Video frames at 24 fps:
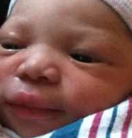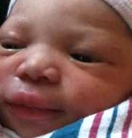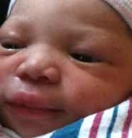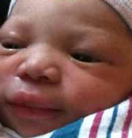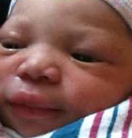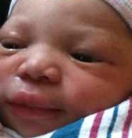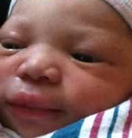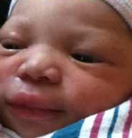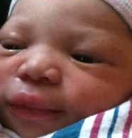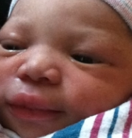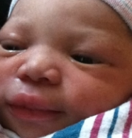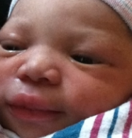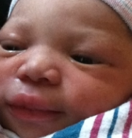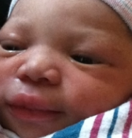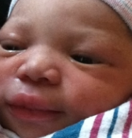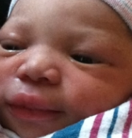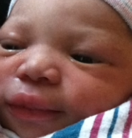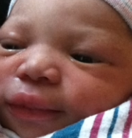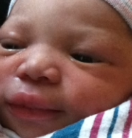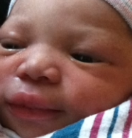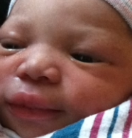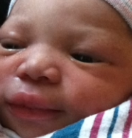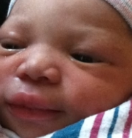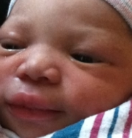
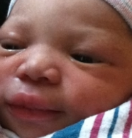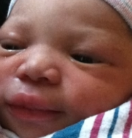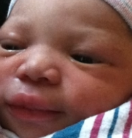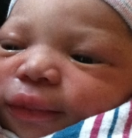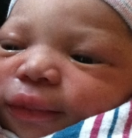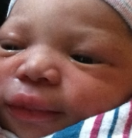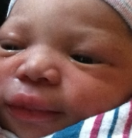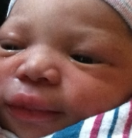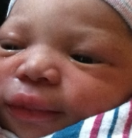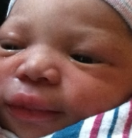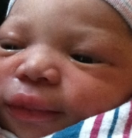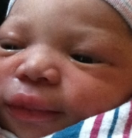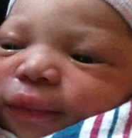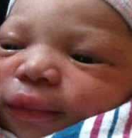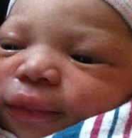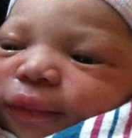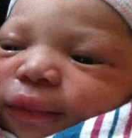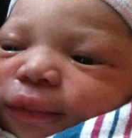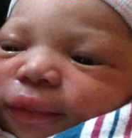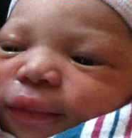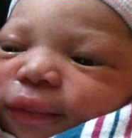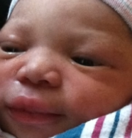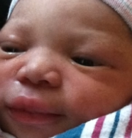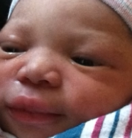
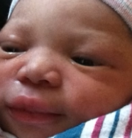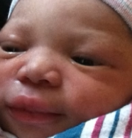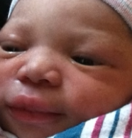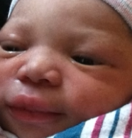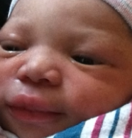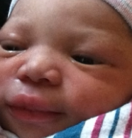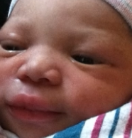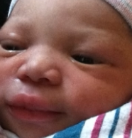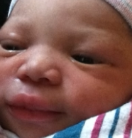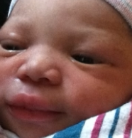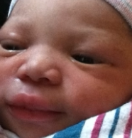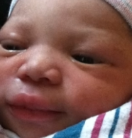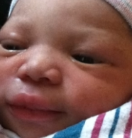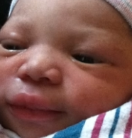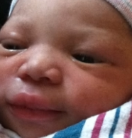Nobody speaks.